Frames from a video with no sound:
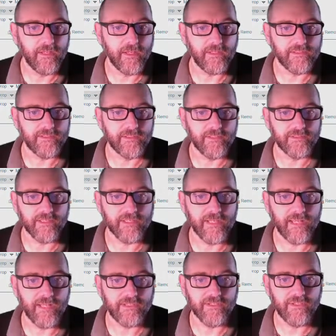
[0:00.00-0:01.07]
See, it's going to
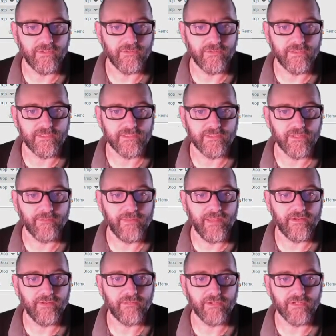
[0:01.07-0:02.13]
execute this
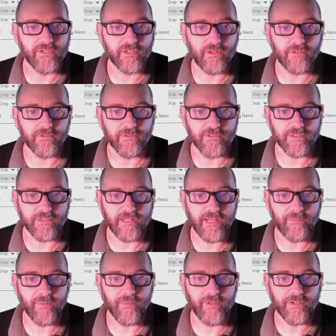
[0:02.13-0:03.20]
command, which alters the
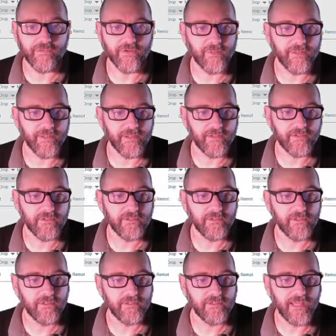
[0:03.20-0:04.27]
table by dropping
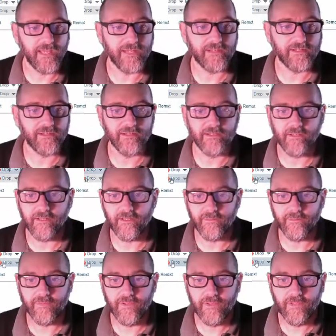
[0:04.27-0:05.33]
that
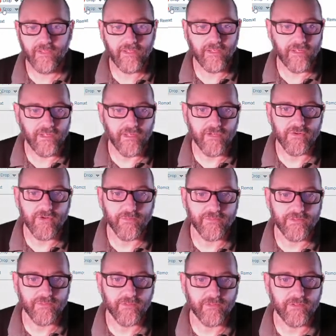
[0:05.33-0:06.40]
column. I'm going to drop
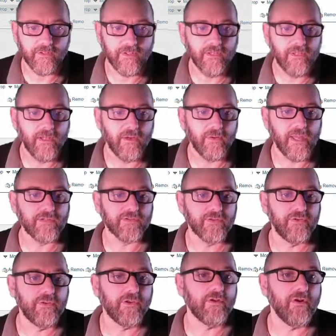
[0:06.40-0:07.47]
this one. Okay, so
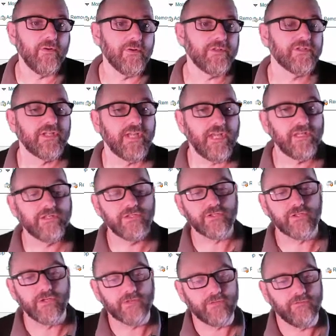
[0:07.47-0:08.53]
you can always change the
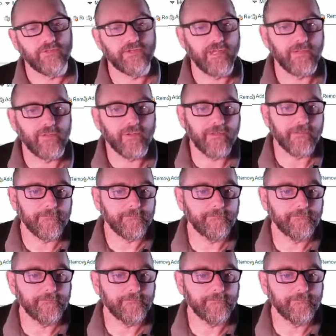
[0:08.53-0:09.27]
structure of the table here.